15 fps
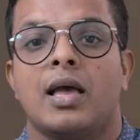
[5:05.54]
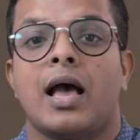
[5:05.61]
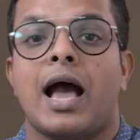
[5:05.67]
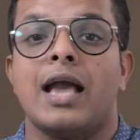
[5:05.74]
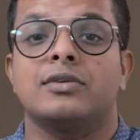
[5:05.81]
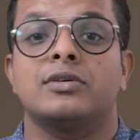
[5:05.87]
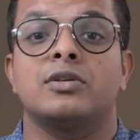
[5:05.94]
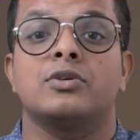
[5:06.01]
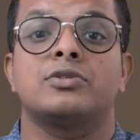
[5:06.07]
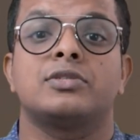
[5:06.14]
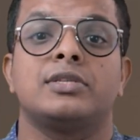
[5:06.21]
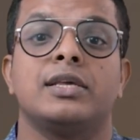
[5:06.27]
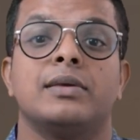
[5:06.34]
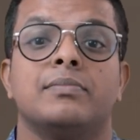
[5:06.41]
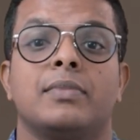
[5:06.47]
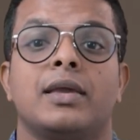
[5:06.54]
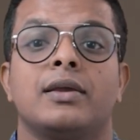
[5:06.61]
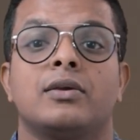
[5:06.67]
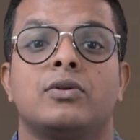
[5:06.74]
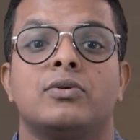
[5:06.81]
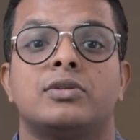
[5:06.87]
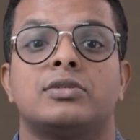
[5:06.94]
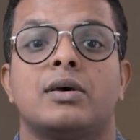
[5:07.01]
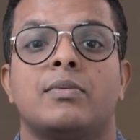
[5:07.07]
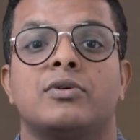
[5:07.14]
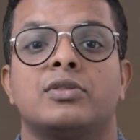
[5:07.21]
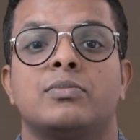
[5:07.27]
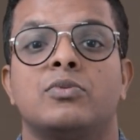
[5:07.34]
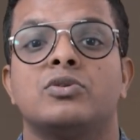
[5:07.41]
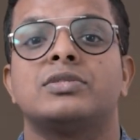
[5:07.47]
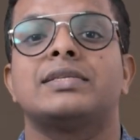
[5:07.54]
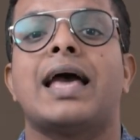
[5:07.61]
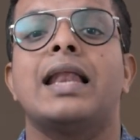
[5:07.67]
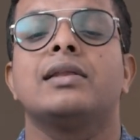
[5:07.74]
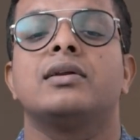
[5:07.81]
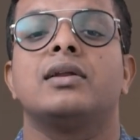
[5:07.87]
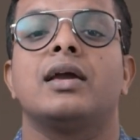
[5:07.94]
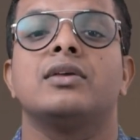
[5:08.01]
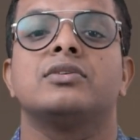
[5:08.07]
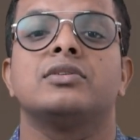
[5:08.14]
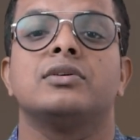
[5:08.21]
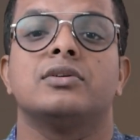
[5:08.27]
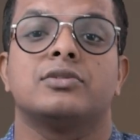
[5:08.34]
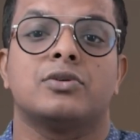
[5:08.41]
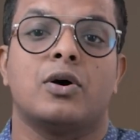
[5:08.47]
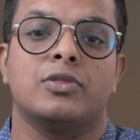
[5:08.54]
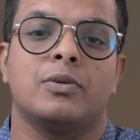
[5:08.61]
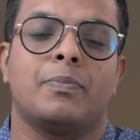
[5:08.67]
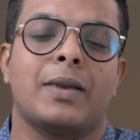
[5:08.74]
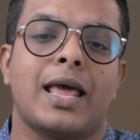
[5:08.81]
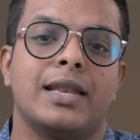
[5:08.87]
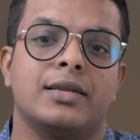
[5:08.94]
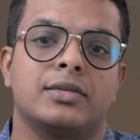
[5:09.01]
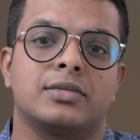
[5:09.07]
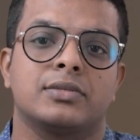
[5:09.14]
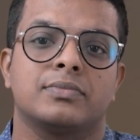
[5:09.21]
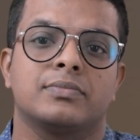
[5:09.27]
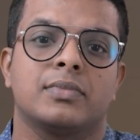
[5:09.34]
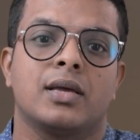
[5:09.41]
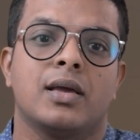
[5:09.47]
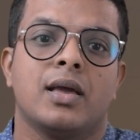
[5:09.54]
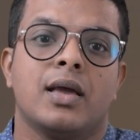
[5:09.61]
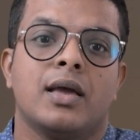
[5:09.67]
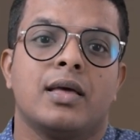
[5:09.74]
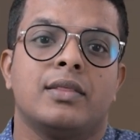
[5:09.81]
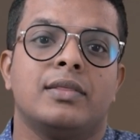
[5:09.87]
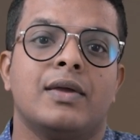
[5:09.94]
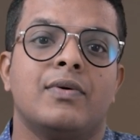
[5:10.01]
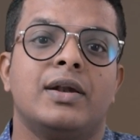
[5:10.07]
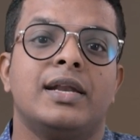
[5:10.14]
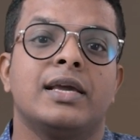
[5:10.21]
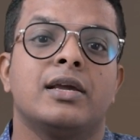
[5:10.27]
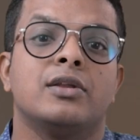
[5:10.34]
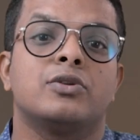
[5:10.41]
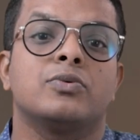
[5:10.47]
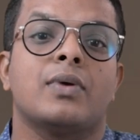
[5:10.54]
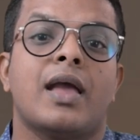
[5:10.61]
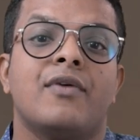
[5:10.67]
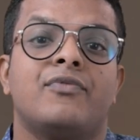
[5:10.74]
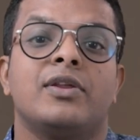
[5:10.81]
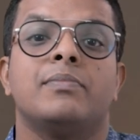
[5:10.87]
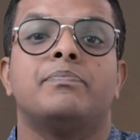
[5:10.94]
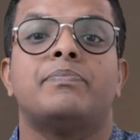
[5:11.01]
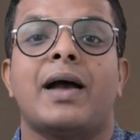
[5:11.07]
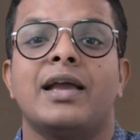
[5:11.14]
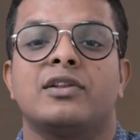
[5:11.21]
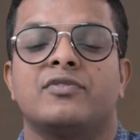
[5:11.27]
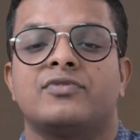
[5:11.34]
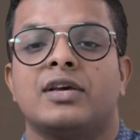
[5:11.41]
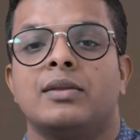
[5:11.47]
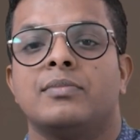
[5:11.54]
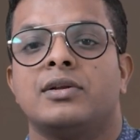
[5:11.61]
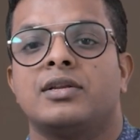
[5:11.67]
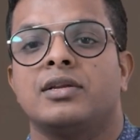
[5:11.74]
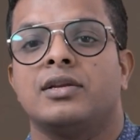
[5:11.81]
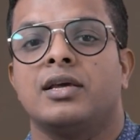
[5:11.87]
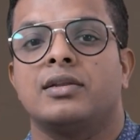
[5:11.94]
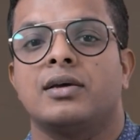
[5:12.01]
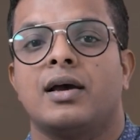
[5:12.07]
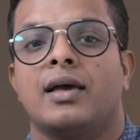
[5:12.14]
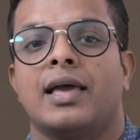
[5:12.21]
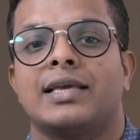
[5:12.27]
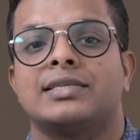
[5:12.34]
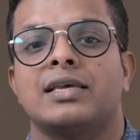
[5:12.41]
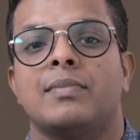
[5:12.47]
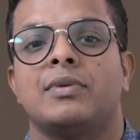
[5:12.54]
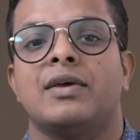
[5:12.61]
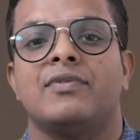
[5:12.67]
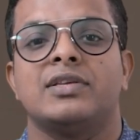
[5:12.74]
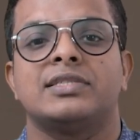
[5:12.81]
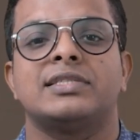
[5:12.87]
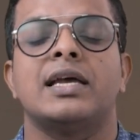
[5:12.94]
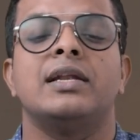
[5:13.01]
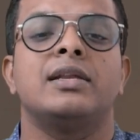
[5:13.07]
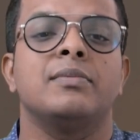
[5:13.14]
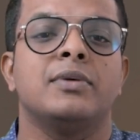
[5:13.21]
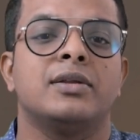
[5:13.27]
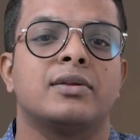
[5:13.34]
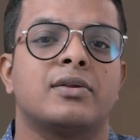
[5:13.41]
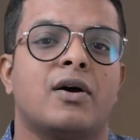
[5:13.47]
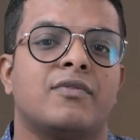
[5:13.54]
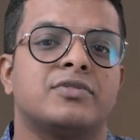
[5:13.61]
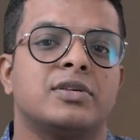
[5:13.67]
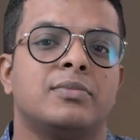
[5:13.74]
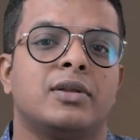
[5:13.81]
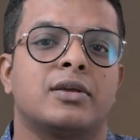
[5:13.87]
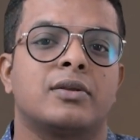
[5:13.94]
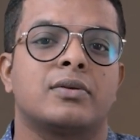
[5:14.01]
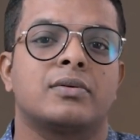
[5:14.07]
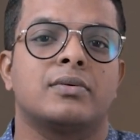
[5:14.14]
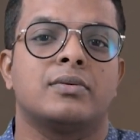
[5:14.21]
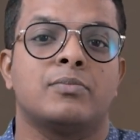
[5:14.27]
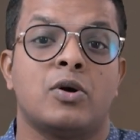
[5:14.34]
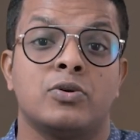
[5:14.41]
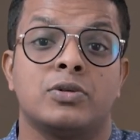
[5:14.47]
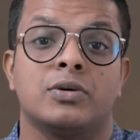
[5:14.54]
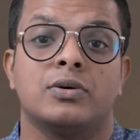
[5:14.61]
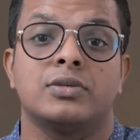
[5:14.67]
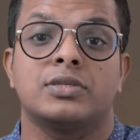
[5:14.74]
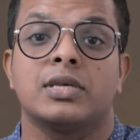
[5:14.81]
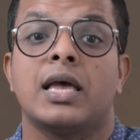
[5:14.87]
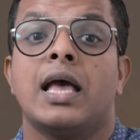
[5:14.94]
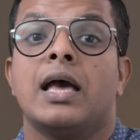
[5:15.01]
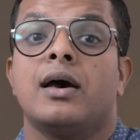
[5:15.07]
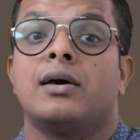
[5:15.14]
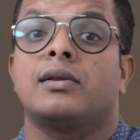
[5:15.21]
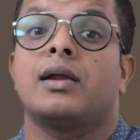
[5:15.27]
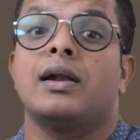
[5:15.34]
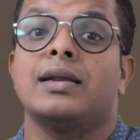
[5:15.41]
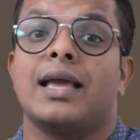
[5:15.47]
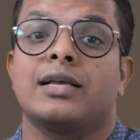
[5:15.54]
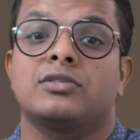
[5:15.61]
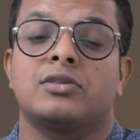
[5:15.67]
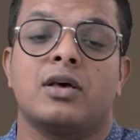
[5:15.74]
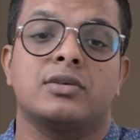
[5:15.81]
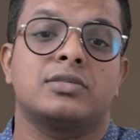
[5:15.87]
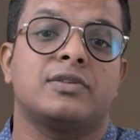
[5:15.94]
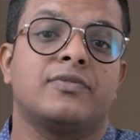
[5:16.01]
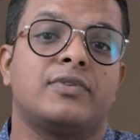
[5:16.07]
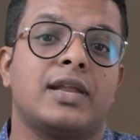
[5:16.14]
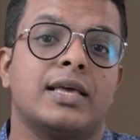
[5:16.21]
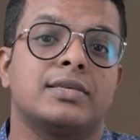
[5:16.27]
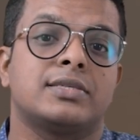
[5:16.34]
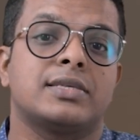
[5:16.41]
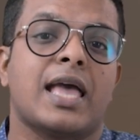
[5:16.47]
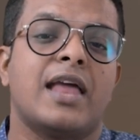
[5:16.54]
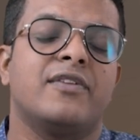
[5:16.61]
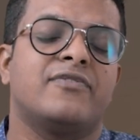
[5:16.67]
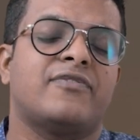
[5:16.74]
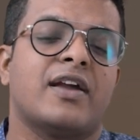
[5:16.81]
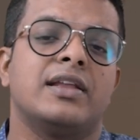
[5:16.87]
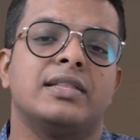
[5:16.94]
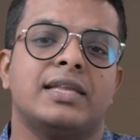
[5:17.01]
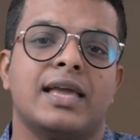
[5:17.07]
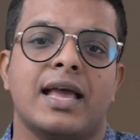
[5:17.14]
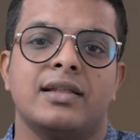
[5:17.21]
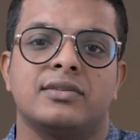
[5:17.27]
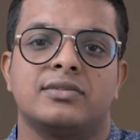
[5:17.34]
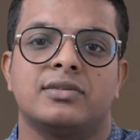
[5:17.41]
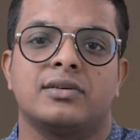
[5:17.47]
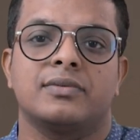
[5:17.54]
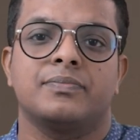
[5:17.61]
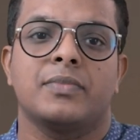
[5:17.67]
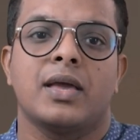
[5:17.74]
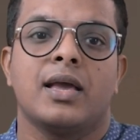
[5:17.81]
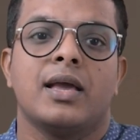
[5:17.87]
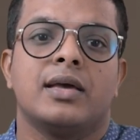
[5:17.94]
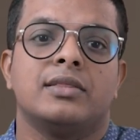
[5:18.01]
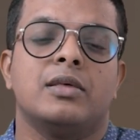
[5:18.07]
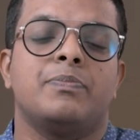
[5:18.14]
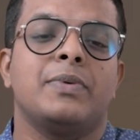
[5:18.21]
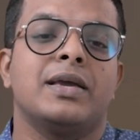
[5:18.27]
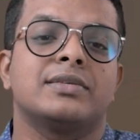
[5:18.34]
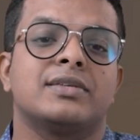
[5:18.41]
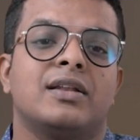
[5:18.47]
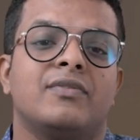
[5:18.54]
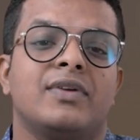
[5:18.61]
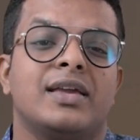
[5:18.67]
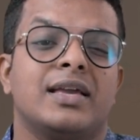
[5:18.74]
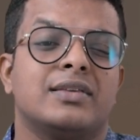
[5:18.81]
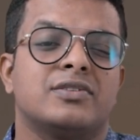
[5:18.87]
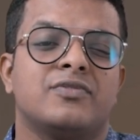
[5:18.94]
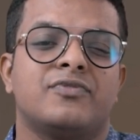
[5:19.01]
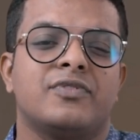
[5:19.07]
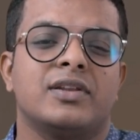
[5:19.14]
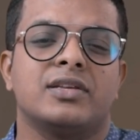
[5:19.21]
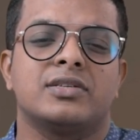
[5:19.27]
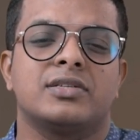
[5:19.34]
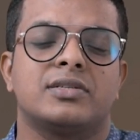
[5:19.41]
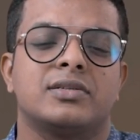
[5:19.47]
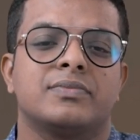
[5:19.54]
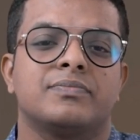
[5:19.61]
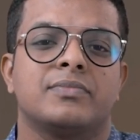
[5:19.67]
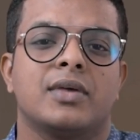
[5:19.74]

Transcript: ISRO's team includes some of the most talented engineers on the planet. They will dig into every byte of telemetry data, examine every centimeter of similar motors, run exhaustive tests, and find the answer. The PSLV isn't finished.